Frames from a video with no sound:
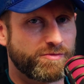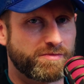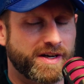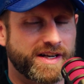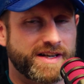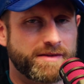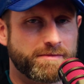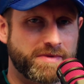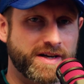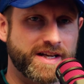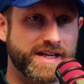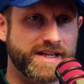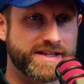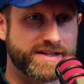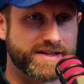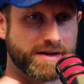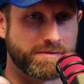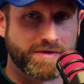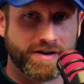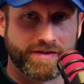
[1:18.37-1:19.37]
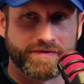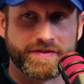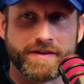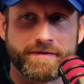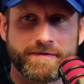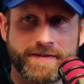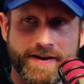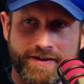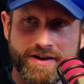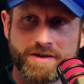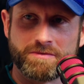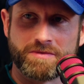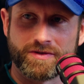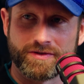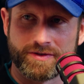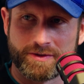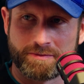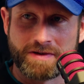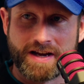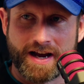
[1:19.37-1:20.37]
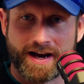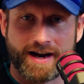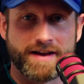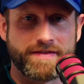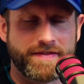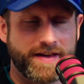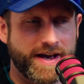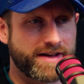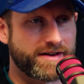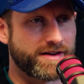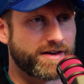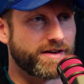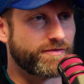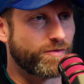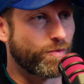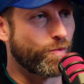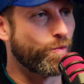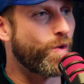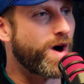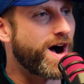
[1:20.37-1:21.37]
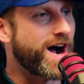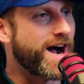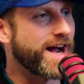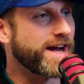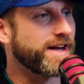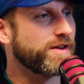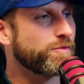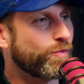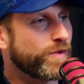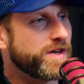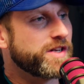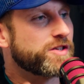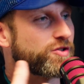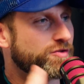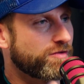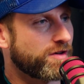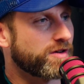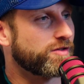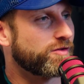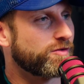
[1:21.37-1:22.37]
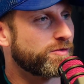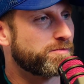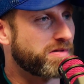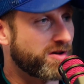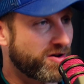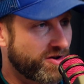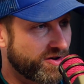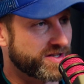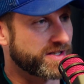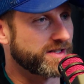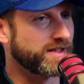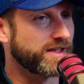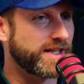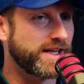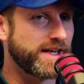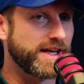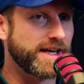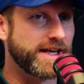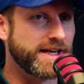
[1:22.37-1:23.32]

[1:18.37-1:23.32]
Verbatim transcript: but but some of the variables behind that of why we struggle personally,